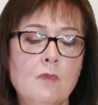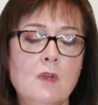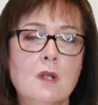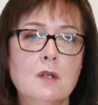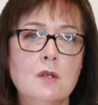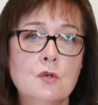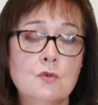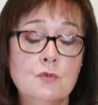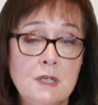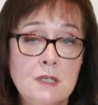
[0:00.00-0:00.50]

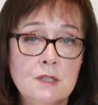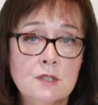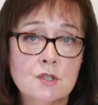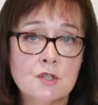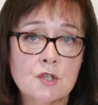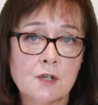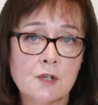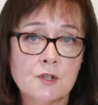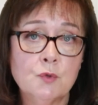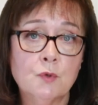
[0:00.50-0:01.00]
you need to
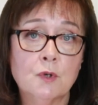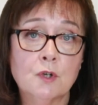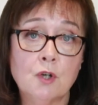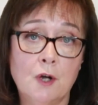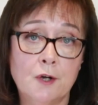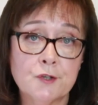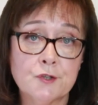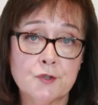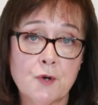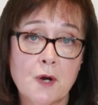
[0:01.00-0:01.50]
talk to a
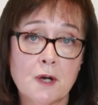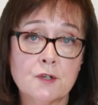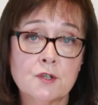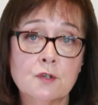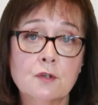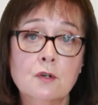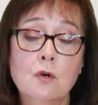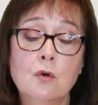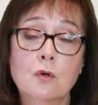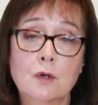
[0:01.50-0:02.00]

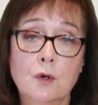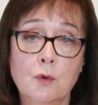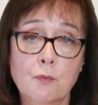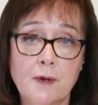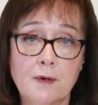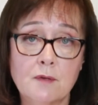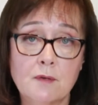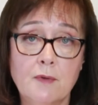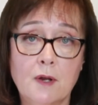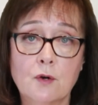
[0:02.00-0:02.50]
contractor or a
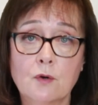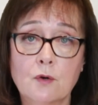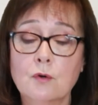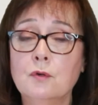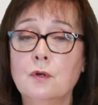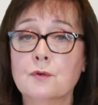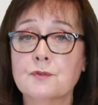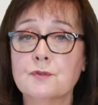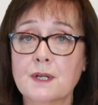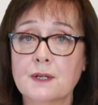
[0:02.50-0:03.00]
renovator who
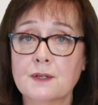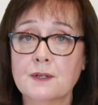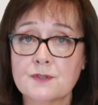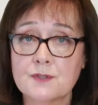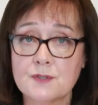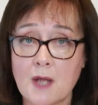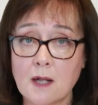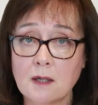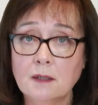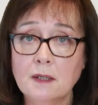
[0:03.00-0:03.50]
knows
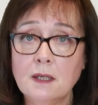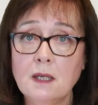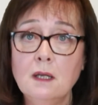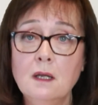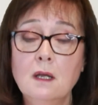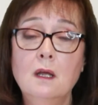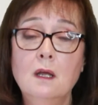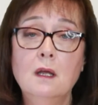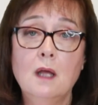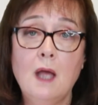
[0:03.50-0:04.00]
exactly
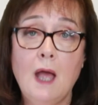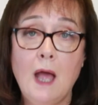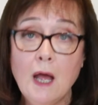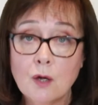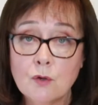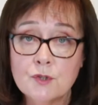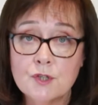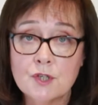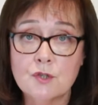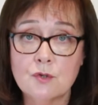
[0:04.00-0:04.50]
how
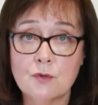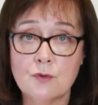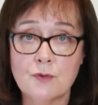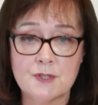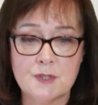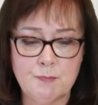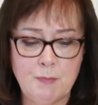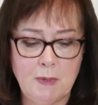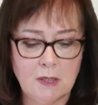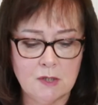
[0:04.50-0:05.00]
to do this,
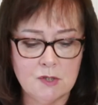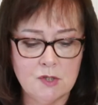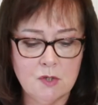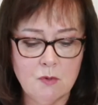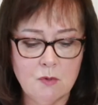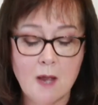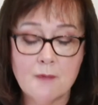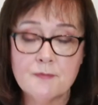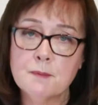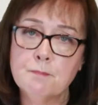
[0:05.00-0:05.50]
because you
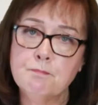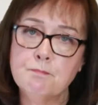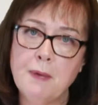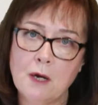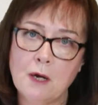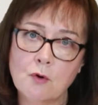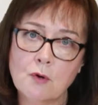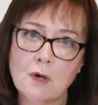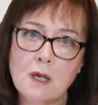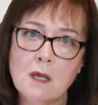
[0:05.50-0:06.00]
have to
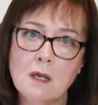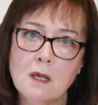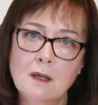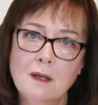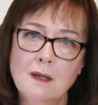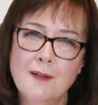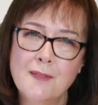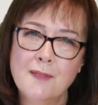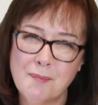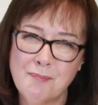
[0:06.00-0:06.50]
bury
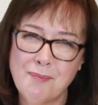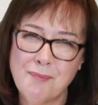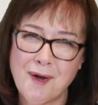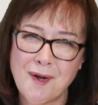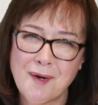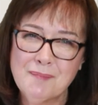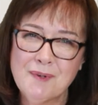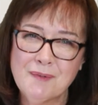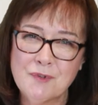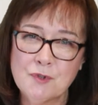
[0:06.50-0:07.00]
the
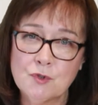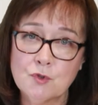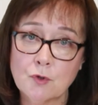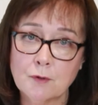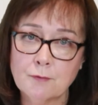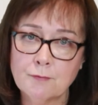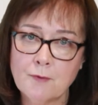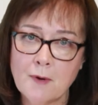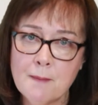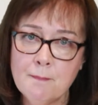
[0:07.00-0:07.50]
bottom of the door
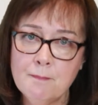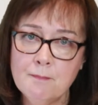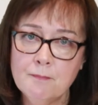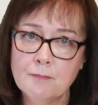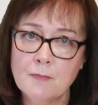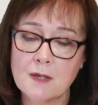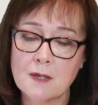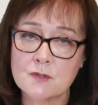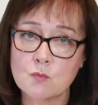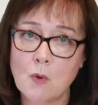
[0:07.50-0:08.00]
frame
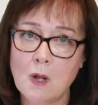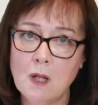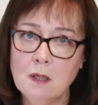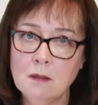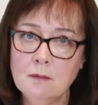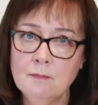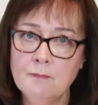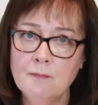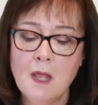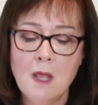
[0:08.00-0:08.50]
as
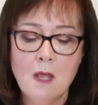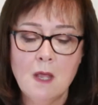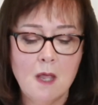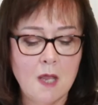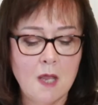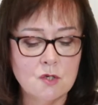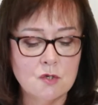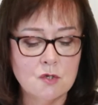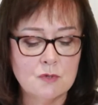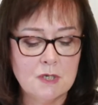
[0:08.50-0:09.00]
well,
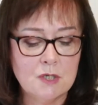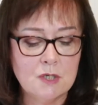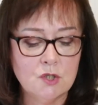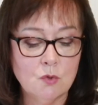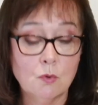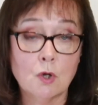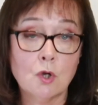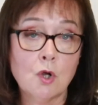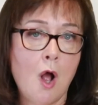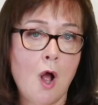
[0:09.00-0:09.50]
and you need to
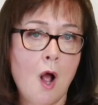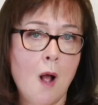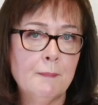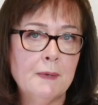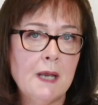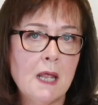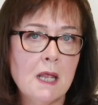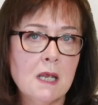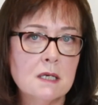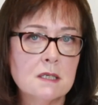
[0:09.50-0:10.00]

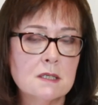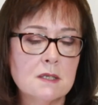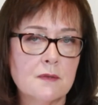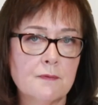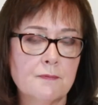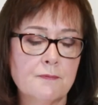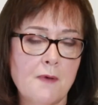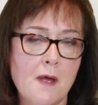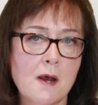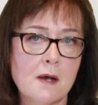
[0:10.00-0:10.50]
accommodate the
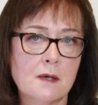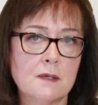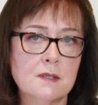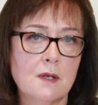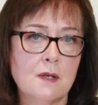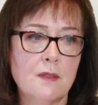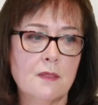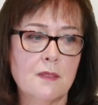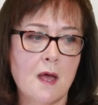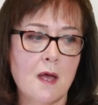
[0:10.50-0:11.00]
fact
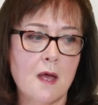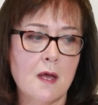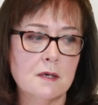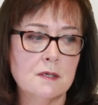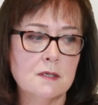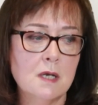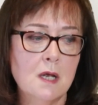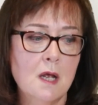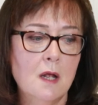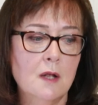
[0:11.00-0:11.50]
that
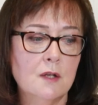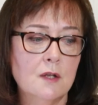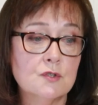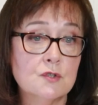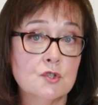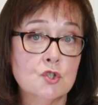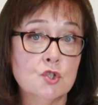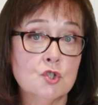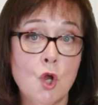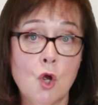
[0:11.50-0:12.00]

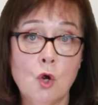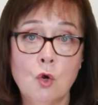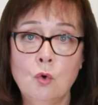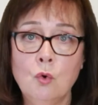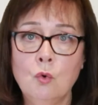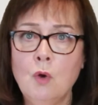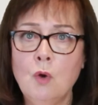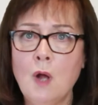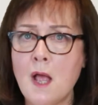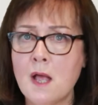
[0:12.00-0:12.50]

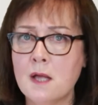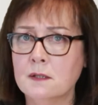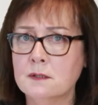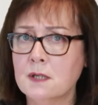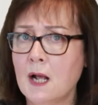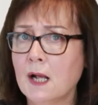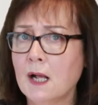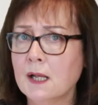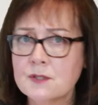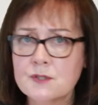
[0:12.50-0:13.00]
snow and
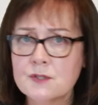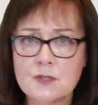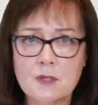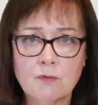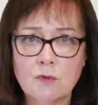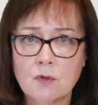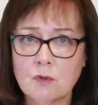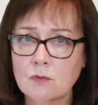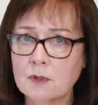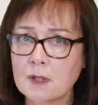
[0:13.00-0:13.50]
ice, if
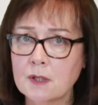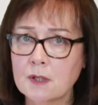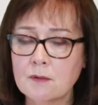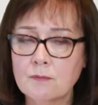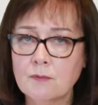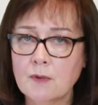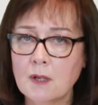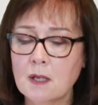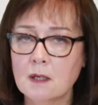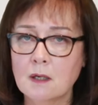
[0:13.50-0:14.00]
you live
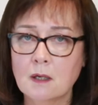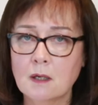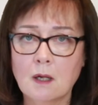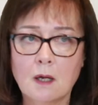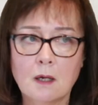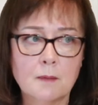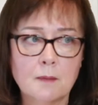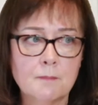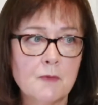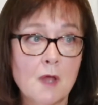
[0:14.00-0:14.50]
in
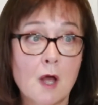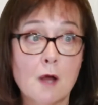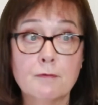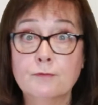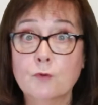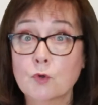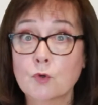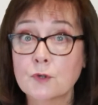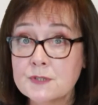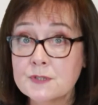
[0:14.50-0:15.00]
a
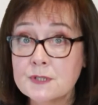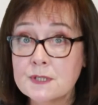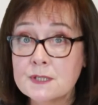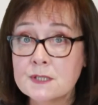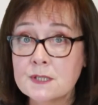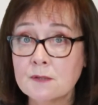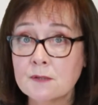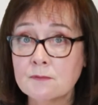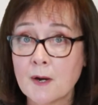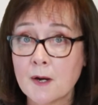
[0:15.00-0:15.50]
four-season
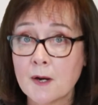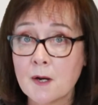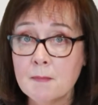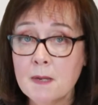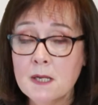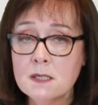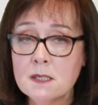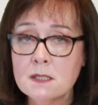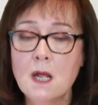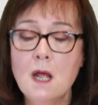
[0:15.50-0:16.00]

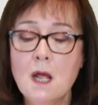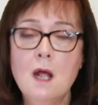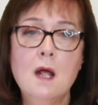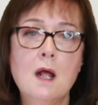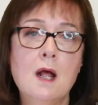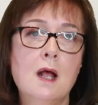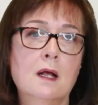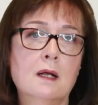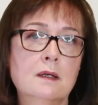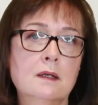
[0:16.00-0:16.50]
environment,
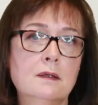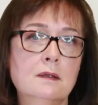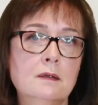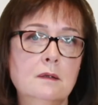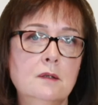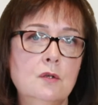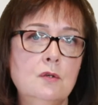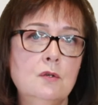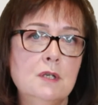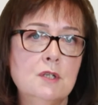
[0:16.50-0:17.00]

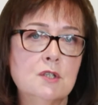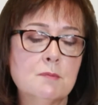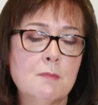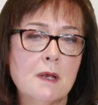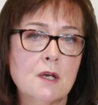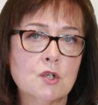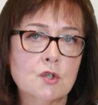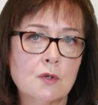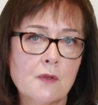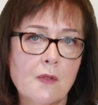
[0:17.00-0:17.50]
you need to make
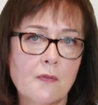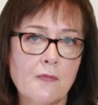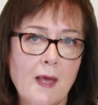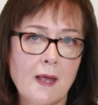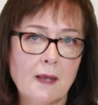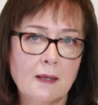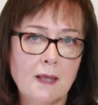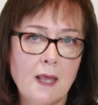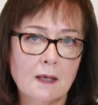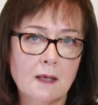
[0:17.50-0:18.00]
sure that that
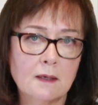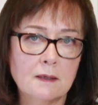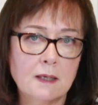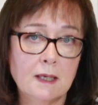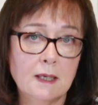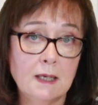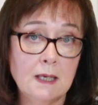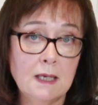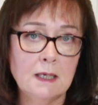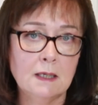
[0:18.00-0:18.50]
can't get
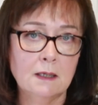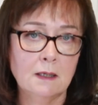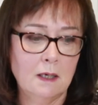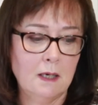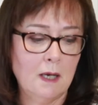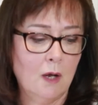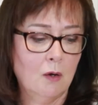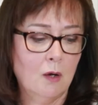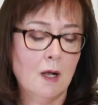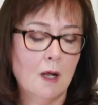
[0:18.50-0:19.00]
in.
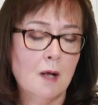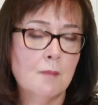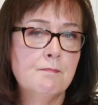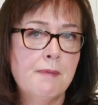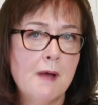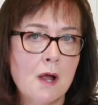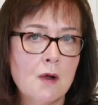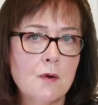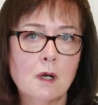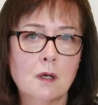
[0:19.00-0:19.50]
Now,
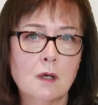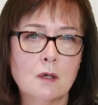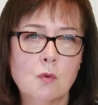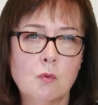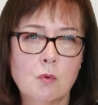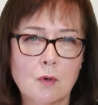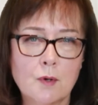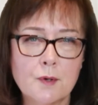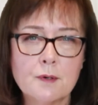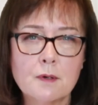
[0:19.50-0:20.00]
about
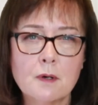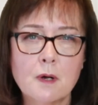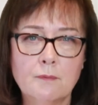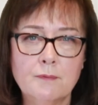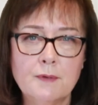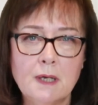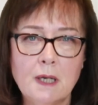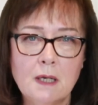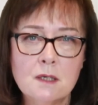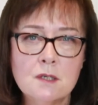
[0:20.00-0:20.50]
1/4 of an
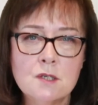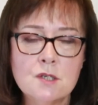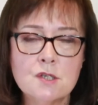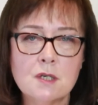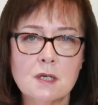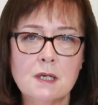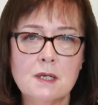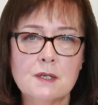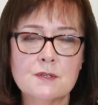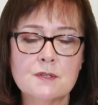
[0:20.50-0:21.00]
inch
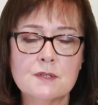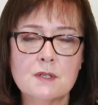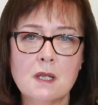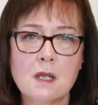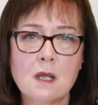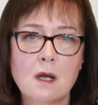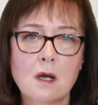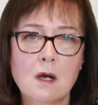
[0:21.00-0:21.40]
is the